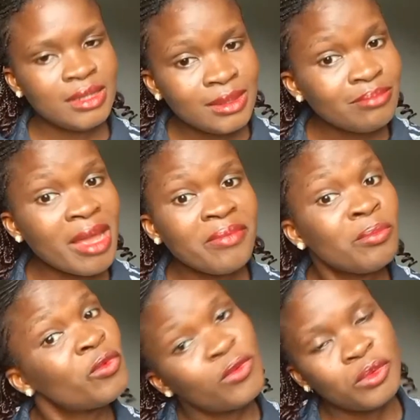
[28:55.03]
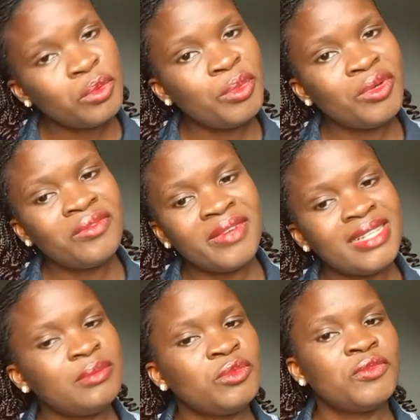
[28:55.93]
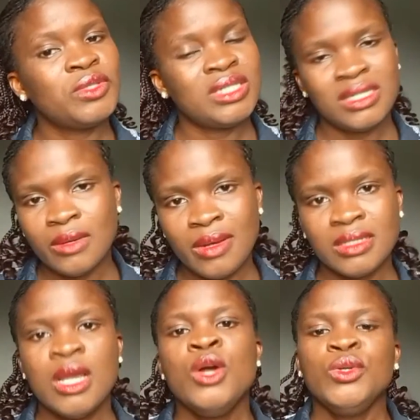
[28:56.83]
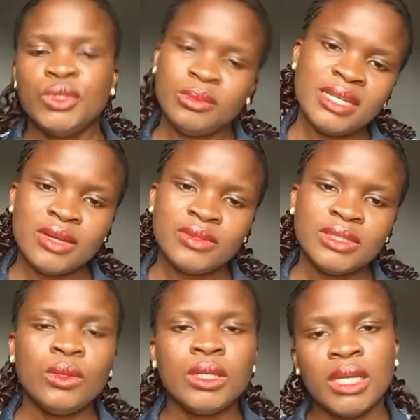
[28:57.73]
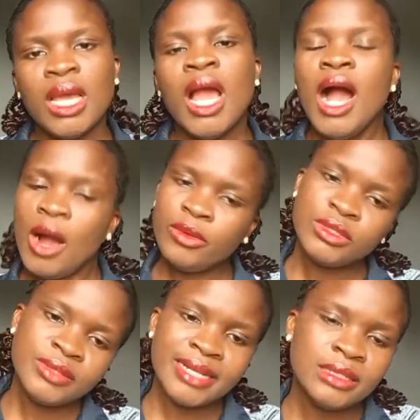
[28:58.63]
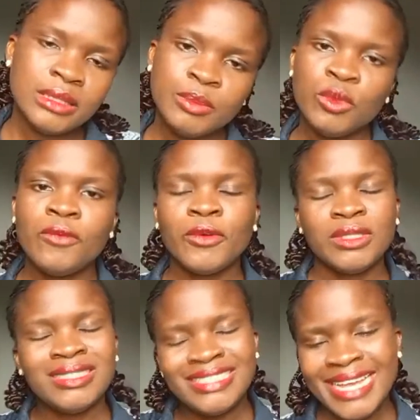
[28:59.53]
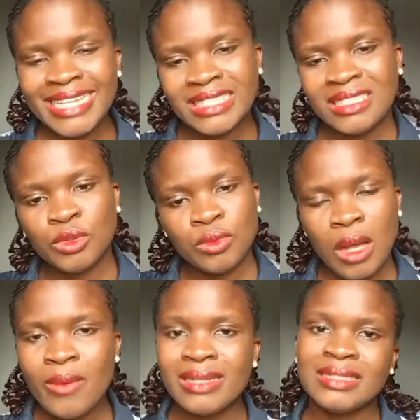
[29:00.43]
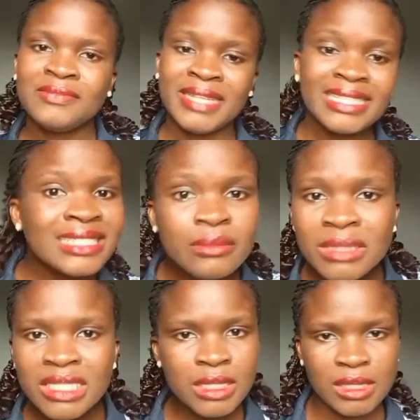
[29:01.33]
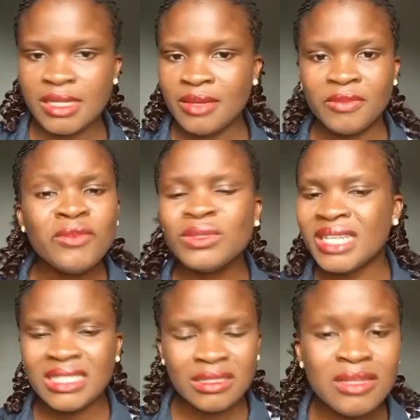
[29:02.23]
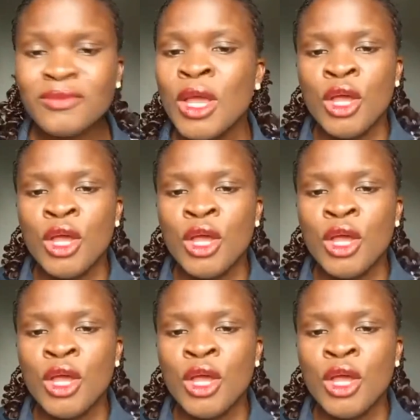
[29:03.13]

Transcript: my phone will be on flight mode for 6 hours. Sometimes I will say, okay, I want to write this book for the next 2 hours, 30 minutes safe. Even 30, if